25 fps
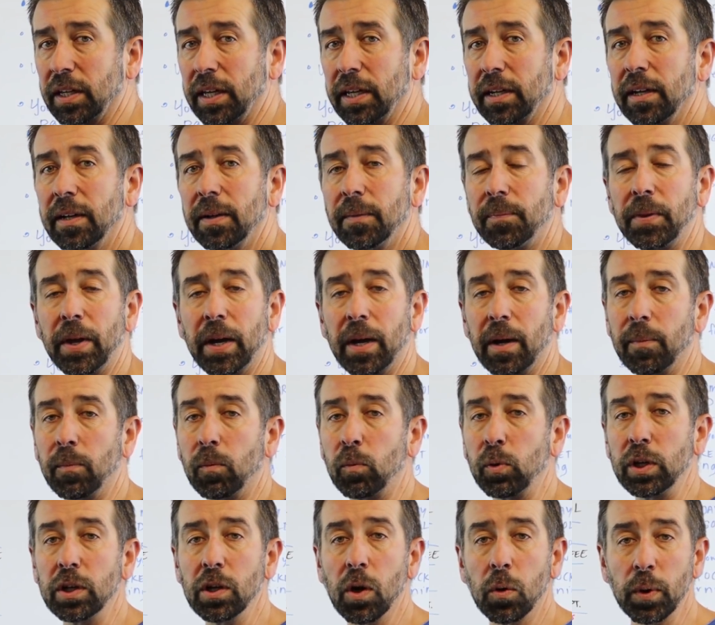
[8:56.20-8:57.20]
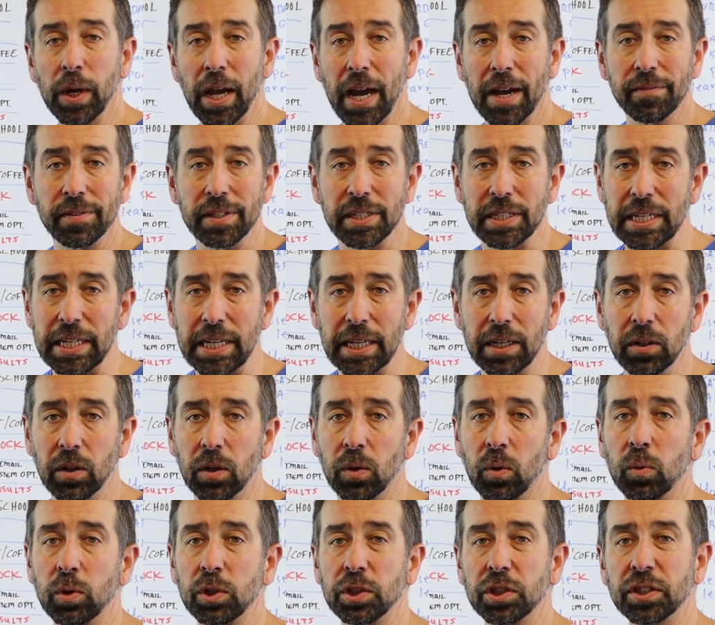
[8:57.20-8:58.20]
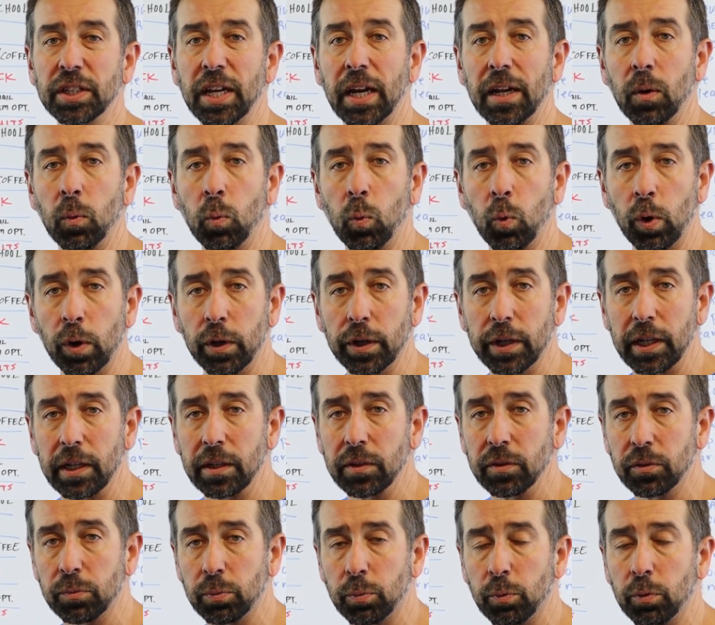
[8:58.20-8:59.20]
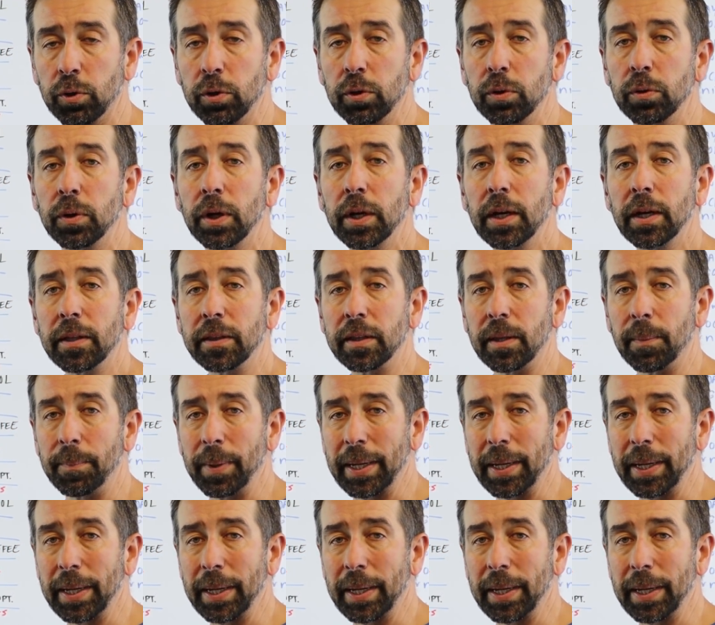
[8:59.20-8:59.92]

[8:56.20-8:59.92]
that we know we have a deal. We're just kind of working through the